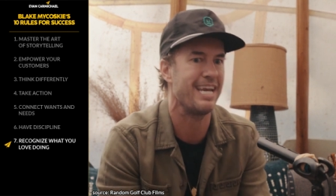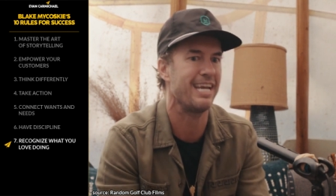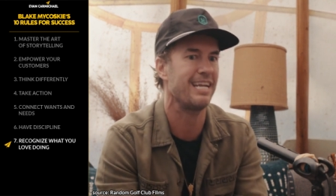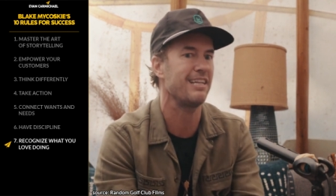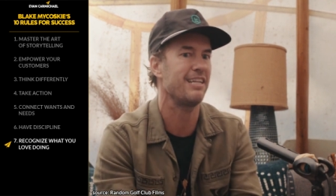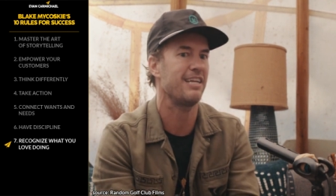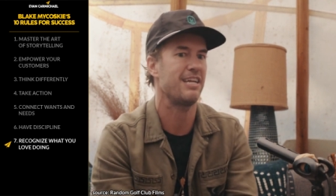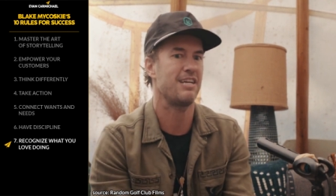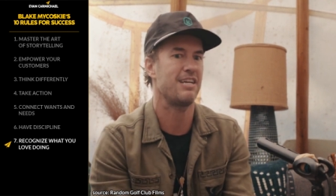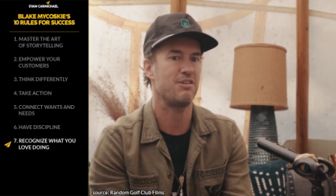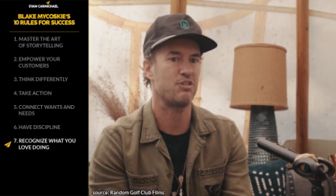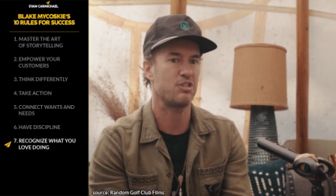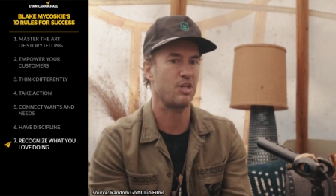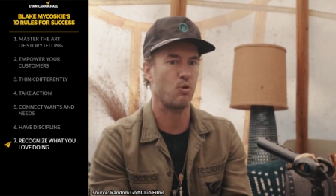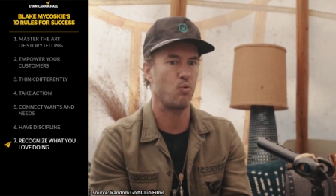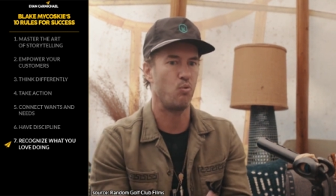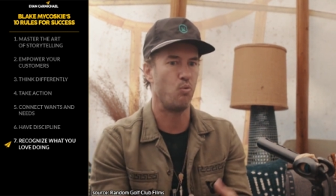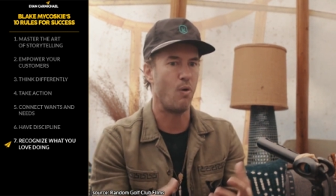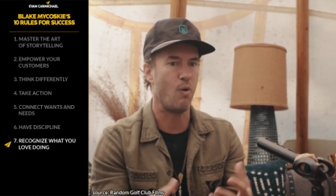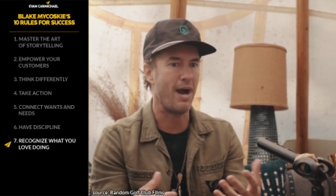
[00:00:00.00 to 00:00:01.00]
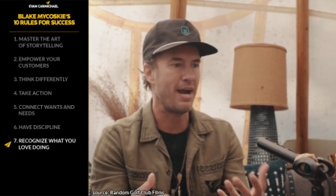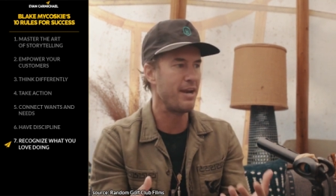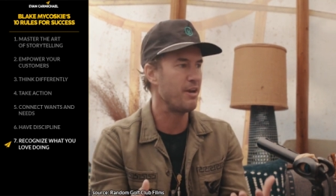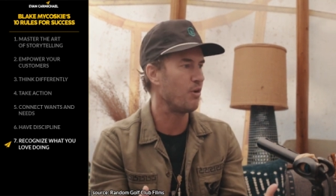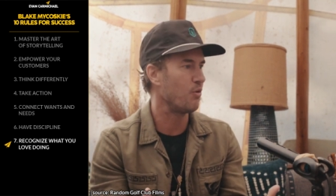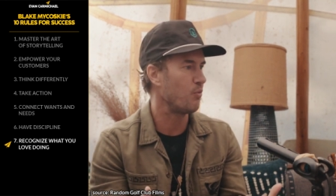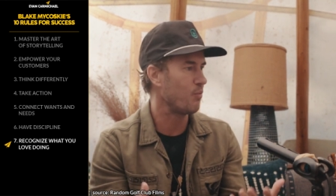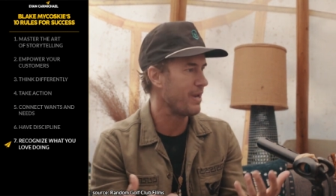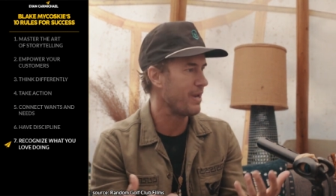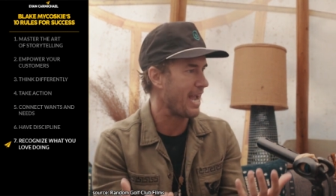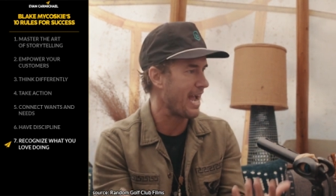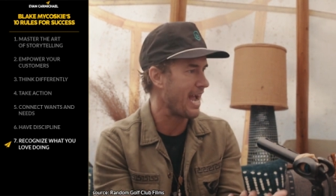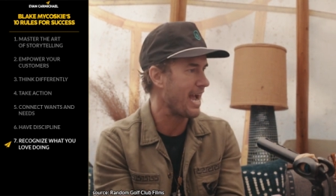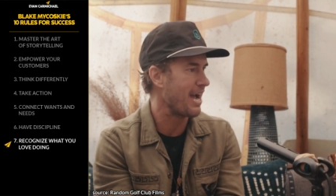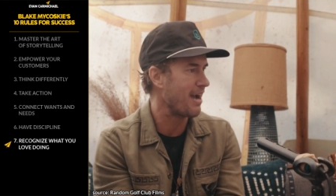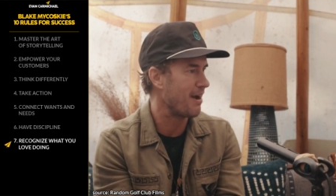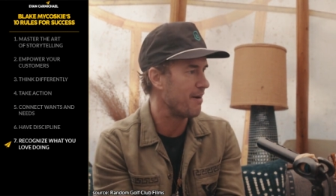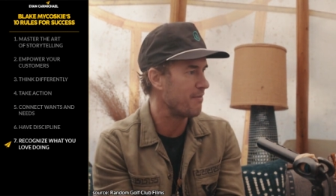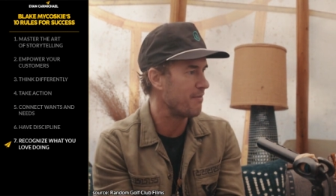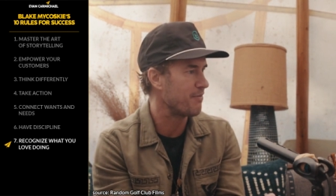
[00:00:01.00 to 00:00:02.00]
Italy and he's like, why don't we
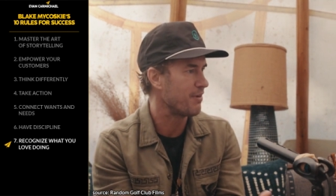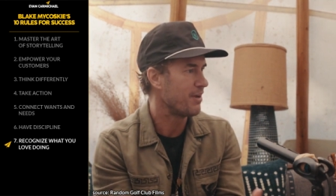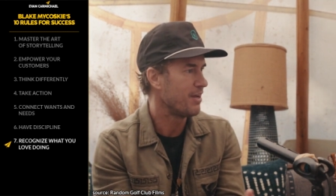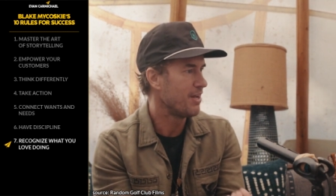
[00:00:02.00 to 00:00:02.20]
have